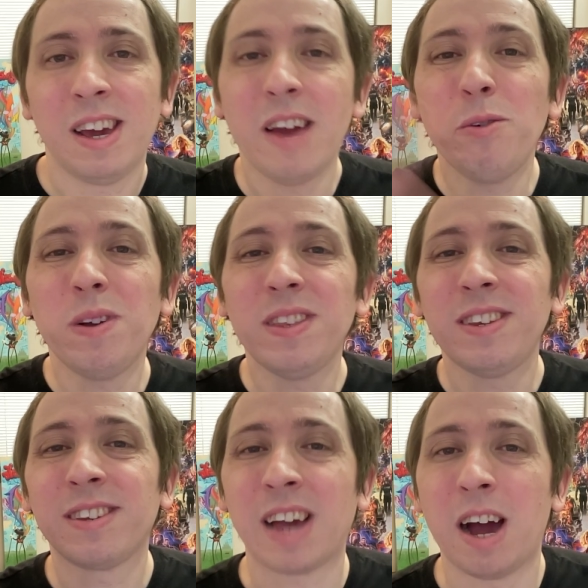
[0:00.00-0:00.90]
Hey everyone, this
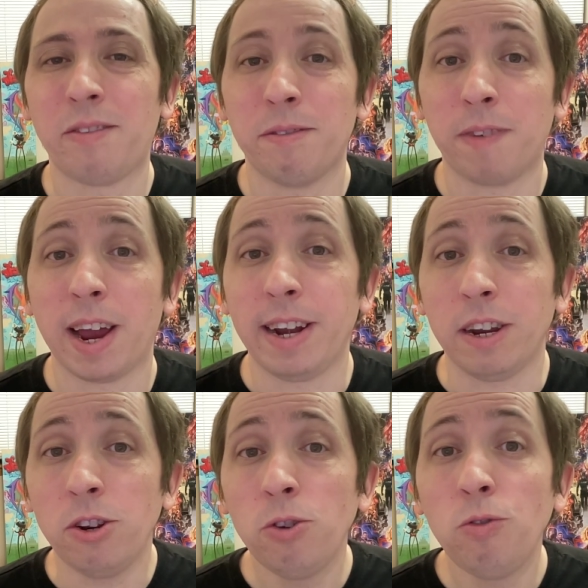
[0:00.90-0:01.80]
is Kyle from
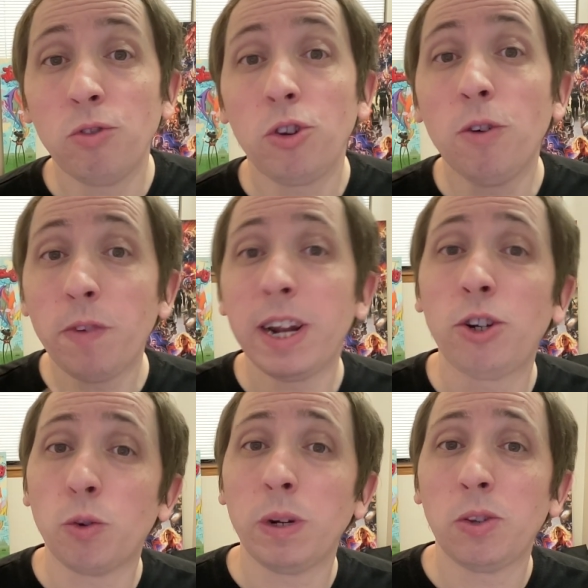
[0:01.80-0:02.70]
Finding News, your
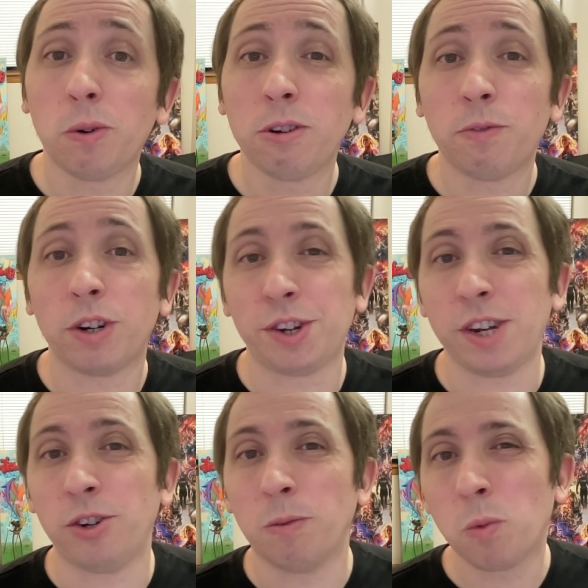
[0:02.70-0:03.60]
financial resource for a
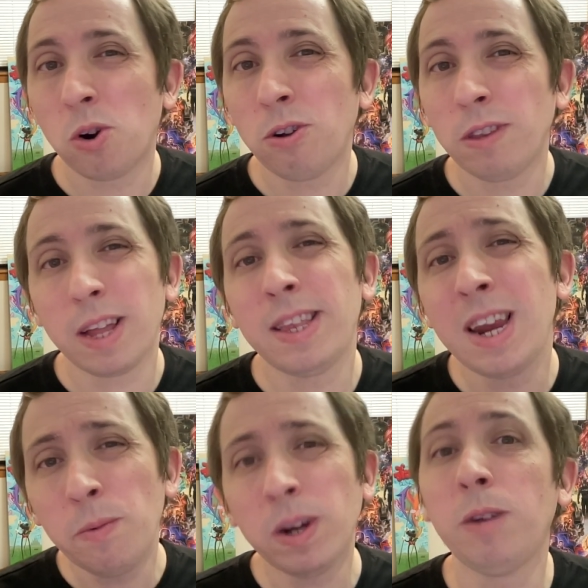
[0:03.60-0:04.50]
changing world, and
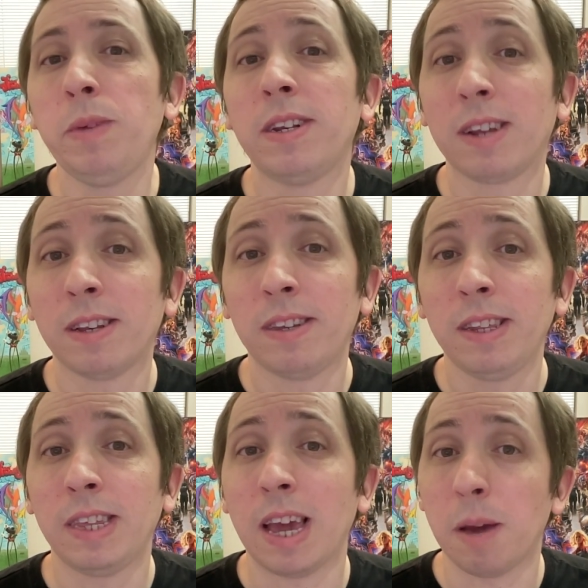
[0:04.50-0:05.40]
today we're going to be
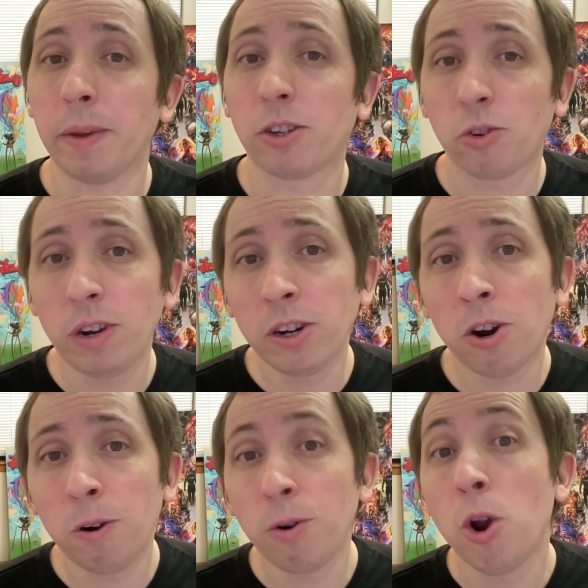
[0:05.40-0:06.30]
discussing the Amex Green
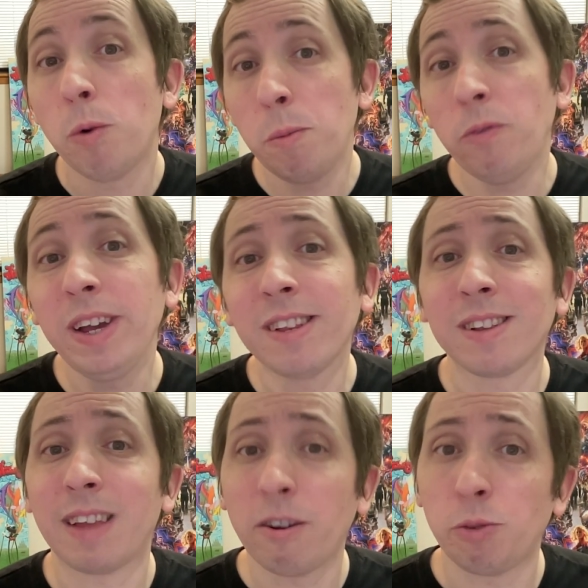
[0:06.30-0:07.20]
Card removing its
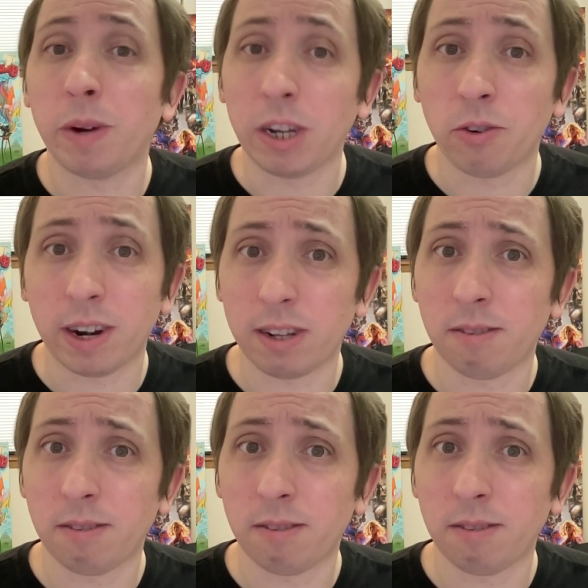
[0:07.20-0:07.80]
LoungeBuddy credit.